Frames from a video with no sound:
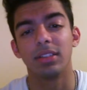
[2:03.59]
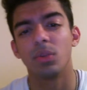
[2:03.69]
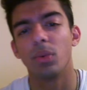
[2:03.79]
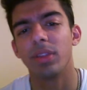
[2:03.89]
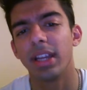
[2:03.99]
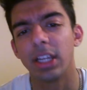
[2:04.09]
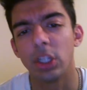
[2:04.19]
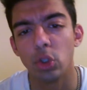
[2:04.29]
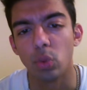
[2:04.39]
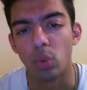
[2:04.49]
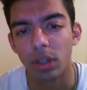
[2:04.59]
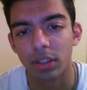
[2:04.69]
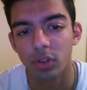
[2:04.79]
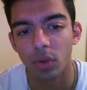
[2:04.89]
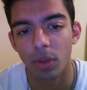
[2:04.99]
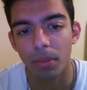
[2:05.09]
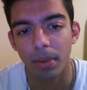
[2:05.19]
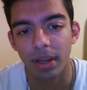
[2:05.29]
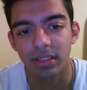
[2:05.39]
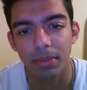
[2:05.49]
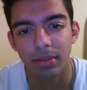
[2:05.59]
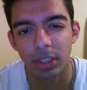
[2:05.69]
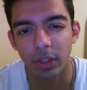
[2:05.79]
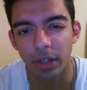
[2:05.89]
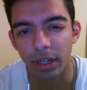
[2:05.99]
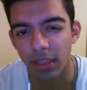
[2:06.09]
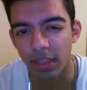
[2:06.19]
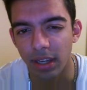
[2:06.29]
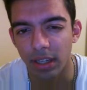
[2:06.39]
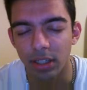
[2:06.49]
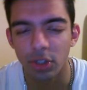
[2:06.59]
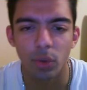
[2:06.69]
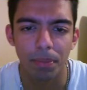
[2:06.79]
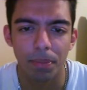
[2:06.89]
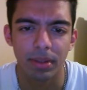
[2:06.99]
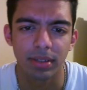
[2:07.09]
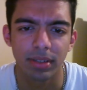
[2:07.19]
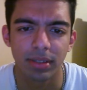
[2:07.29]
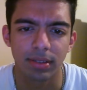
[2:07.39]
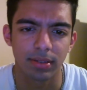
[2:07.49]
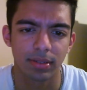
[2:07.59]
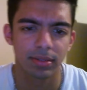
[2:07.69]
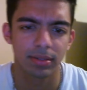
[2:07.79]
See what they can do. So the best-kept secret, the Detroit Pistons.